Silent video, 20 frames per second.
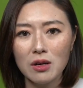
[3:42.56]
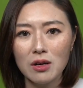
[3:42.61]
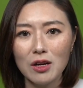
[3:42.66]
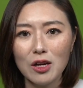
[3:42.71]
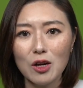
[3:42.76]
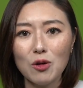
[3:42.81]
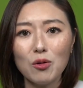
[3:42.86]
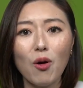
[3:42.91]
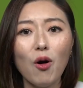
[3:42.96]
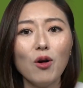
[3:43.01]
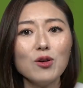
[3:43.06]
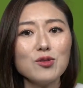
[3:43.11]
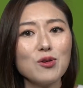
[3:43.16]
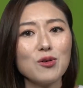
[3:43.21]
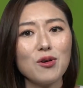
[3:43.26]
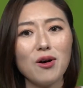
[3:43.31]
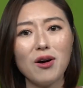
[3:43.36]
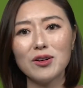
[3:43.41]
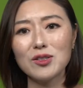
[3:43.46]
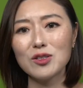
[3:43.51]
It would also
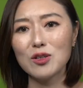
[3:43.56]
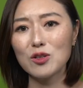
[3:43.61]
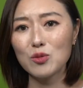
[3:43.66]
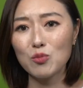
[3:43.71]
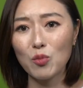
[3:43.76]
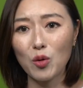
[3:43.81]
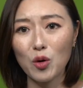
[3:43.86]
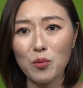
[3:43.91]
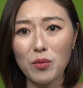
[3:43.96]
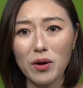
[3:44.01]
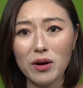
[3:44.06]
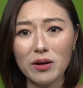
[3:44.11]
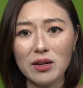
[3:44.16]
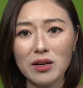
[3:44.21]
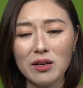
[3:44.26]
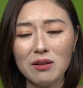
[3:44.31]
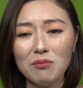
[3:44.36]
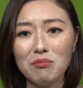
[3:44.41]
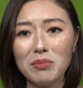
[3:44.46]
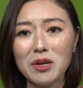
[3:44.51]
cost us more
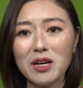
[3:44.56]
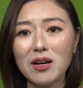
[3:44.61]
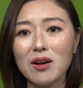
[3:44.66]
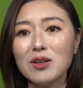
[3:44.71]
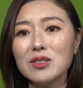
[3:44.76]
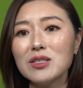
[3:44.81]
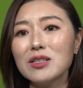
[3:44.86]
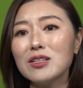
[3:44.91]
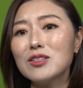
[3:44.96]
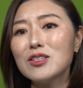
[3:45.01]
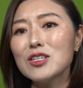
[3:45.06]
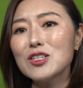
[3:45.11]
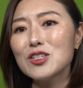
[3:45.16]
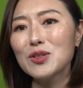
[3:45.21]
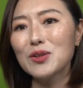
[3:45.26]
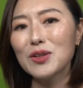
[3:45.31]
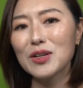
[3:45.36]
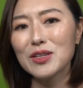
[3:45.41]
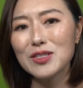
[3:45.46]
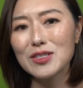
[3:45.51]
money because the
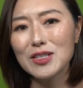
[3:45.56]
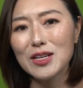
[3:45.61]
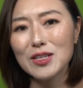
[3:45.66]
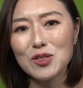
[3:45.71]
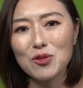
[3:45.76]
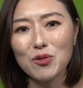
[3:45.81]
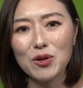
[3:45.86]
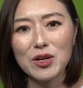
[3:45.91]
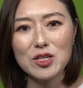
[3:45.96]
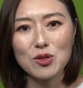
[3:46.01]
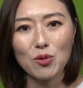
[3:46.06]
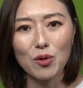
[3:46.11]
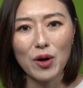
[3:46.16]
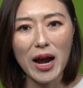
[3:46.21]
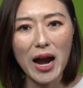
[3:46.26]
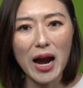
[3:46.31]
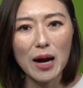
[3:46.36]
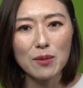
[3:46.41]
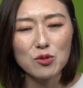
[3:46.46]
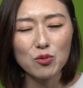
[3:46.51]
additional accessories or
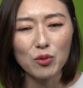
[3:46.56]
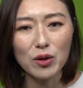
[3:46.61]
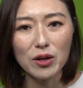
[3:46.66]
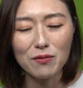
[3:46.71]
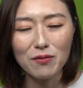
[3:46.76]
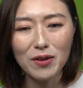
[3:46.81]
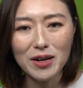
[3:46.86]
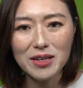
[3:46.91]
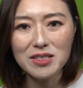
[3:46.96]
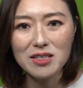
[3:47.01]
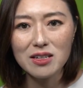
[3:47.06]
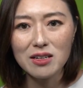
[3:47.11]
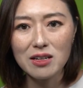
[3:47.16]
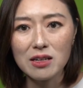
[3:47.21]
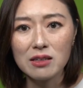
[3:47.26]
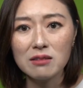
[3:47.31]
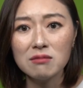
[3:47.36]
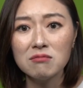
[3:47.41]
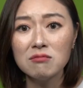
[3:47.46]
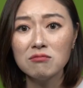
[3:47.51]
apps we invested
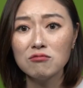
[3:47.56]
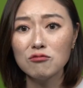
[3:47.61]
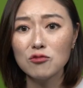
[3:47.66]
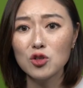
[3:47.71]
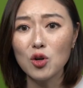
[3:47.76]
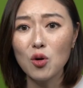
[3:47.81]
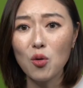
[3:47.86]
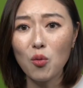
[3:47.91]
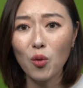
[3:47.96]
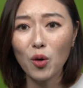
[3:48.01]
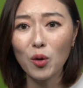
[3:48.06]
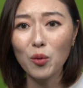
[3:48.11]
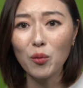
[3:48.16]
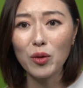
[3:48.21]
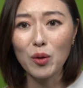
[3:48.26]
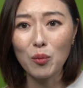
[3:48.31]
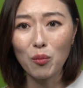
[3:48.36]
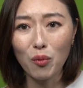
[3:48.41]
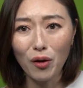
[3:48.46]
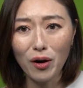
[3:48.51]
in don't work with
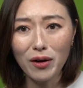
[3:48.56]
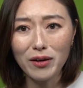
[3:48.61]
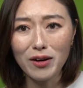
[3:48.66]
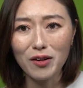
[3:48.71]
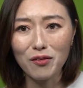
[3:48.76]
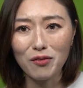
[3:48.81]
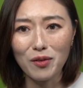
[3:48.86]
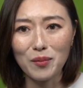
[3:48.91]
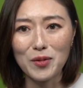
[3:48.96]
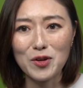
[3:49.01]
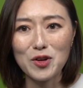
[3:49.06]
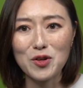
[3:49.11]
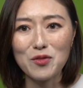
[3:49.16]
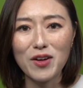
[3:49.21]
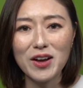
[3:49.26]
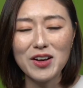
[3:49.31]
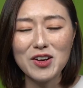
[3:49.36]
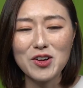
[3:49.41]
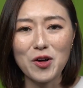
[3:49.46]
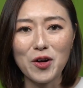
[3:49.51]
the product from a new
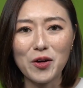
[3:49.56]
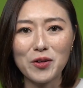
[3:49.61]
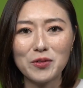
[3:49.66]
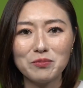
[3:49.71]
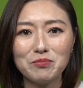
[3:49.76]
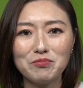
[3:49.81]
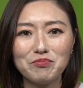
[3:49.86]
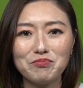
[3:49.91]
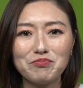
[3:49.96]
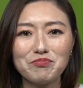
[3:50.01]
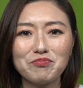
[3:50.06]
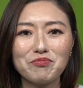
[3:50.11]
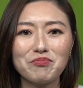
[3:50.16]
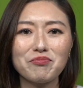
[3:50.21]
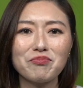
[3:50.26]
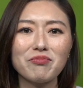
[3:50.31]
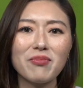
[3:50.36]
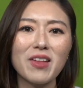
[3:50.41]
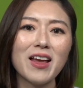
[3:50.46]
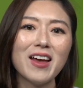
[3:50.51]
vendor.
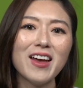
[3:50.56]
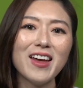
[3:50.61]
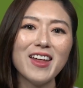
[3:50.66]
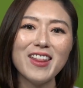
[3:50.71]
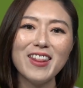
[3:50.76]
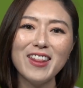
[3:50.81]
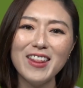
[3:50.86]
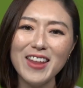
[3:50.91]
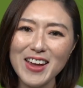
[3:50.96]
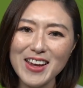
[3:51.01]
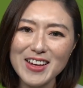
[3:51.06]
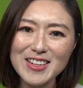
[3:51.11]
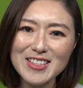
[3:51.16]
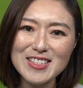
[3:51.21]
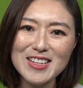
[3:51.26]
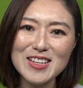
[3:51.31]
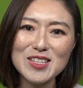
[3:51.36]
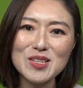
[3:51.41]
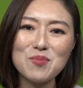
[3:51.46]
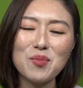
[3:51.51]
This
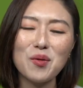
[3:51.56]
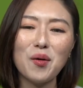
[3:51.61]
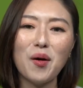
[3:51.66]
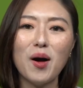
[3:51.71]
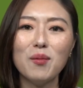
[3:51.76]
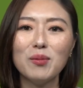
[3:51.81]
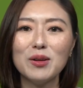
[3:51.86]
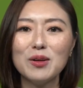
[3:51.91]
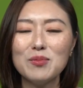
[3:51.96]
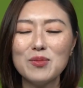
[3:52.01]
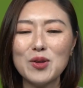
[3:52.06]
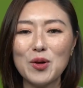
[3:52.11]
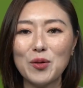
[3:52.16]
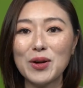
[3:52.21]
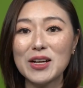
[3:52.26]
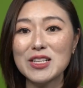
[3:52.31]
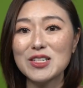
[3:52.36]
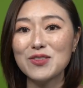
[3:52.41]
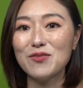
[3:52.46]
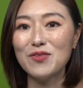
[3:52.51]
is a problem known
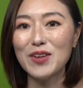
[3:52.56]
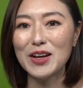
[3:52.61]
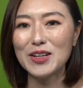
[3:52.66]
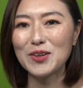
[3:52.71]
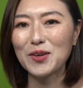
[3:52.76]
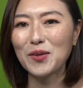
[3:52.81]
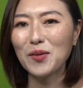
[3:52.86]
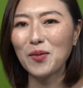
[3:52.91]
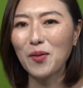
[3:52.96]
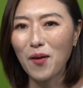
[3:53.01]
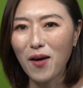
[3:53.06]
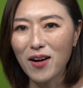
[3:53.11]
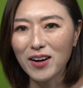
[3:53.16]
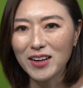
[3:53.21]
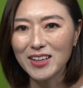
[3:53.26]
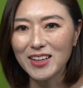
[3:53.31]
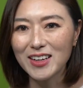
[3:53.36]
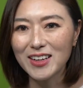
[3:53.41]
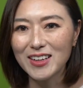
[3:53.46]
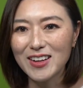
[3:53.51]
as vendor
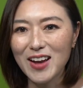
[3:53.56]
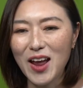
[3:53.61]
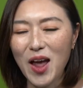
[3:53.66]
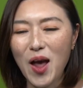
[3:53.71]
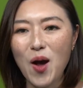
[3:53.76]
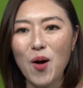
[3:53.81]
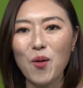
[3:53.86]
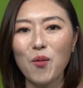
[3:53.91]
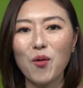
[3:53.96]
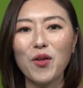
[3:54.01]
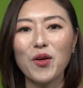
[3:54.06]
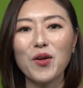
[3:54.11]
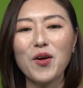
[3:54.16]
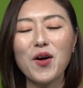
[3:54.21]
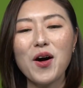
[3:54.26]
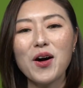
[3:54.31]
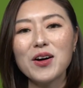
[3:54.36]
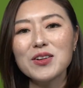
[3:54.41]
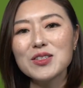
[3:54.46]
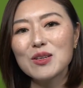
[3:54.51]
lock-in, where the
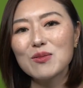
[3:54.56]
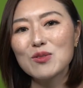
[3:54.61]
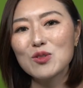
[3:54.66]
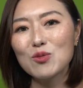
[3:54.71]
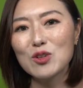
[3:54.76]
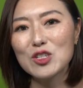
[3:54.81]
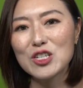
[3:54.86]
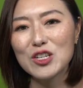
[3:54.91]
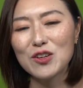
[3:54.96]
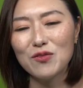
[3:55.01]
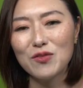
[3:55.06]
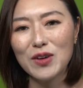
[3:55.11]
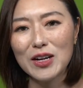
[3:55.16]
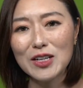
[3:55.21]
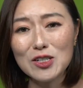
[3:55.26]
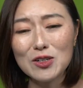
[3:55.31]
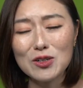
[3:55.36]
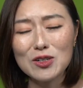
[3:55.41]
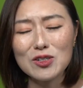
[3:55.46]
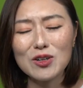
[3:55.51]
cost of switching
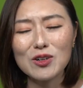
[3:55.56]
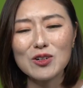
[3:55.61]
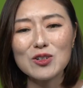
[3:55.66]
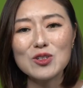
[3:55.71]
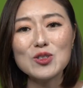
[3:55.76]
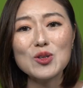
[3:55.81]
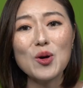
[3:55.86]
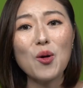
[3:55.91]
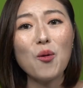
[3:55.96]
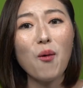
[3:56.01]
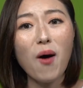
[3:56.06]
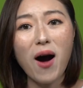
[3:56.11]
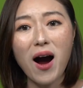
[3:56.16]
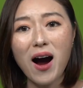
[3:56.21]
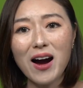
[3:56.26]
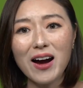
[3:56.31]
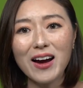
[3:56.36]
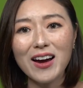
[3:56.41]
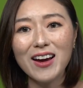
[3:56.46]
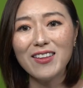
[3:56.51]
vendors are so
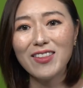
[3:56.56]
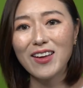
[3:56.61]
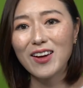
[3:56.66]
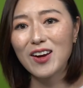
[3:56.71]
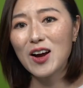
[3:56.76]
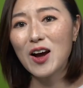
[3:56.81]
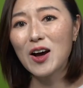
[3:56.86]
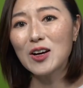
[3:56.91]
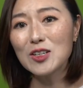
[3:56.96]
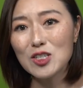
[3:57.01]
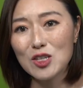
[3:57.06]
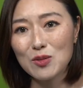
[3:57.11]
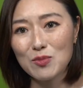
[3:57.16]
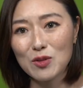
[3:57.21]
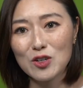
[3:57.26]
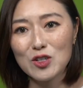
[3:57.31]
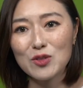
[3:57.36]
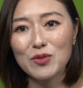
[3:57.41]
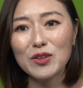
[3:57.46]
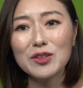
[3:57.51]
high that
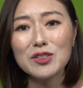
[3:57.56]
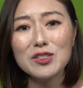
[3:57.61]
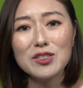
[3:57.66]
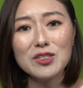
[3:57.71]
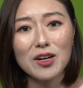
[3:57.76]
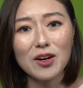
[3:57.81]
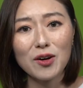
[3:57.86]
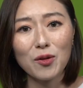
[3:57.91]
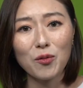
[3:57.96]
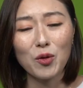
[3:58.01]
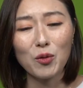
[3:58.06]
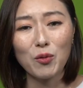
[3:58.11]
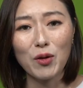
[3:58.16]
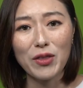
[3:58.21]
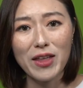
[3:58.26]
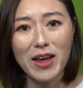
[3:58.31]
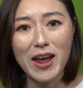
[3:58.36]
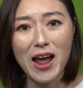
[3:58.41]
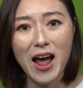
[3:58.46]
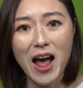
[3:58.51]
customers feel stuck with what
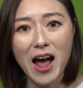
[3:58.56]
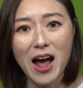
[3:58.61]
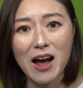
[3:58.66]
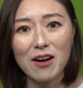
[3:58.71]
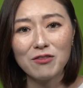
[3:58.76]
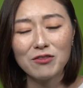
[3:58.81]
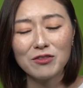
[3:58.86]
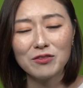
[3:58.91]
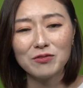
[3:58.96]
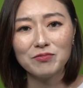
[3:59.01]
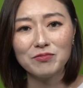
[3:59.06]
they have.